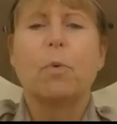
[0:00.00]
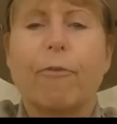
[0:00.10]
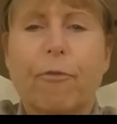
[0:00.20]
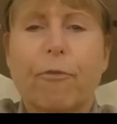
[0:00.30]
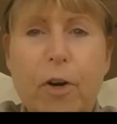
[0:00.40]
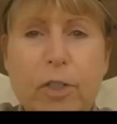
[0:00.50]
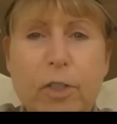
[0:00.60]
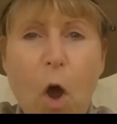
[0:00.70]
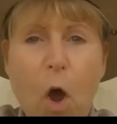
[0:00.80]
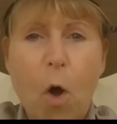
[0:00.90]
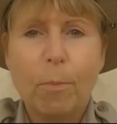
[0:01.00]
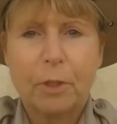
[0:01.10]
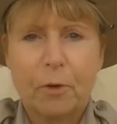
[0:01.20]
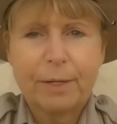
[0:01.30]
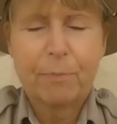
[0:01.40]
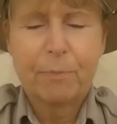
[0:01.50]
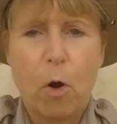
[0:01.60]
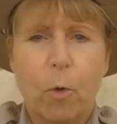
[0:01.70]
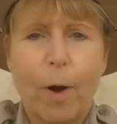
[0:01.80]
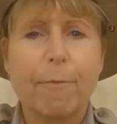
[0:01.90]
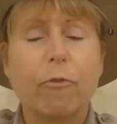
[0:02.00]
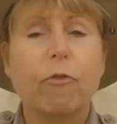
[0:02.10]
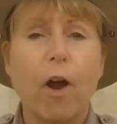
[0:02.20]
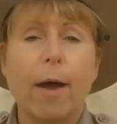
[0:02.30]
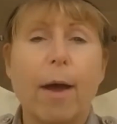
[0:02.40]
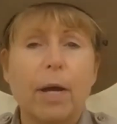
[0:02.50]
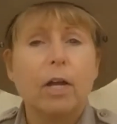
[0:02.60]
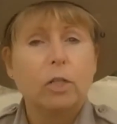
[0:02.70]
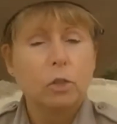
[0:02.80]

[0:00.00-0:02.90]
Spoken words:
to our first home learning program from